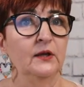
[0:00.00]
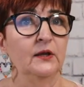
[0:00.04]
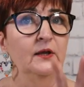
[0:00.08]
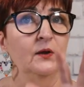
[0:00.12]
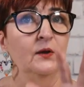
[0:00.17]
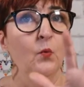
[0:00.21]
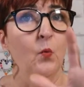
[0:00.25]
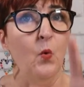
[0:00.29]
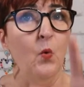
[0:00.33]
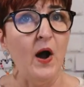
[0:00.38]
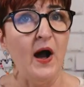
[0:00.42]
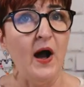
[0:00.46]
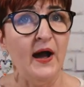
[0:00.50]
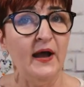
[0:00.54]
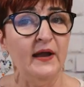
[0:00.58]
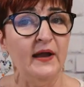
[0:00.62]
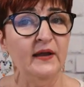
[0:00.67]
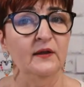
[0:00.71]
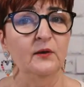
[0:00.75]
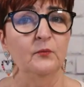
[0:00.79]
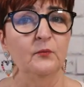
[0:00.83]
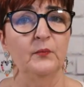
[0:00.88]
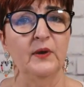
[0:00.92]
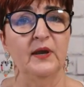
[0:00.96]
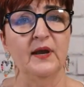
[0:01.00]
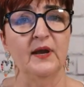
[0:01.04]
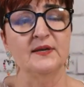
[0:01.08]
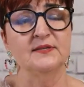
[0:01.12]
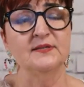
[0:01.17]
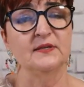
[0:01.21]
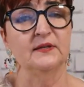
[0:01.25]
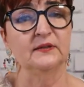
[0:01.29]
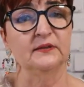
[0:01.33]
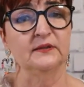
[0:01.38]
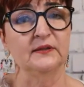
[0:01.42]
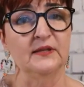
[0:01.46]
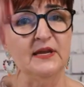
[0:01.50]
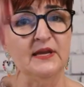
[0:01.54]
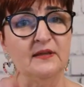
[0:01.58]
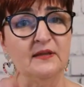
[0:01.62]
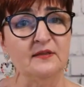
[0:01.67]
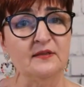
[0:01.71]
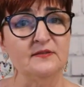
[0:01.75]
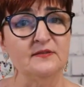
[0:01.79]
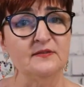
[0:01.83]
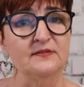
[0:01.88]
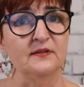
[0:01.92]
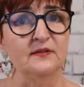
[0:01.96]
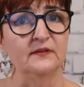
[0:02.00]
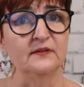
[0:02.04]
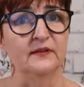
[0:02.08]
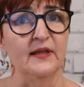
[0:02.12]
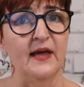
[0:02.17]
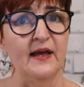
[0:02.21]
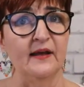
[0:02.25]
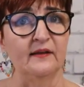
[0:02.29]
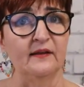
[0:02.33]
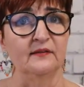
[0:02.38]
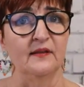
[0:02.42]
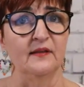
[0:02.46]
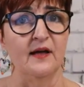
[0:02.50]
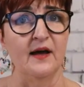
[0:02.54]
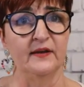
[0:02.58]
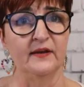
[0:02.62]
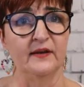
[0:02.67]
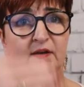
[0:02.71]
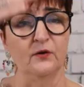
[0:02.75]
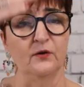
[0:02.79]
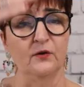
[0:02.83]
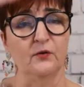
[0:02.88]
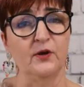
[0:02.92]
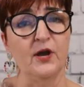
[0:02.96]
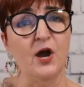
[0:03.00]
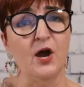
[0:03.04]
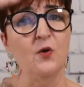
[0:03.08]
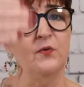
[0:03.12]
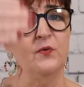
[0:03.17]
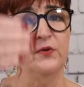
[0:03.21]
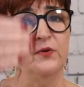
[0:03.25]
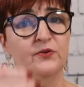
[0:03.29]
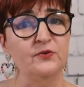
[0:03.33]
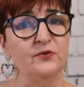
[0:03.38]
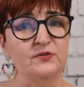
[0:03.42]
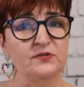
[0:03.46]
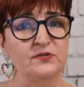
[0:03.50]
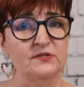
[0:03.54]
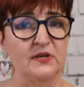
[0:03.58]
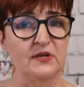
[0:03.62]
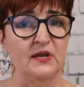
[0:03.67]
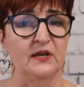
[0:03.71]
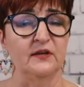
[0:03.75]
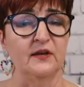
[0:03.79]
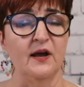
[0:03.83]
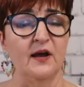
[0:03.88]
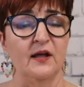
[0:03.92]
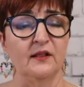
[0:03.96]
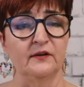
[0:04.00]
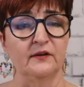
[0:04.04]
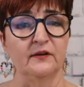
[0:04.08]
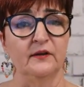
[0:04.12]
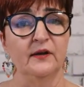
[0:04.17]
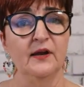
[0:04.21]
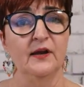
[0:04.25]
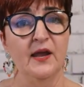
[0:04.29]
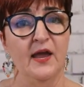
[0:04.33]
Why? Because it lengthens the leg line. It'll go with your skin color.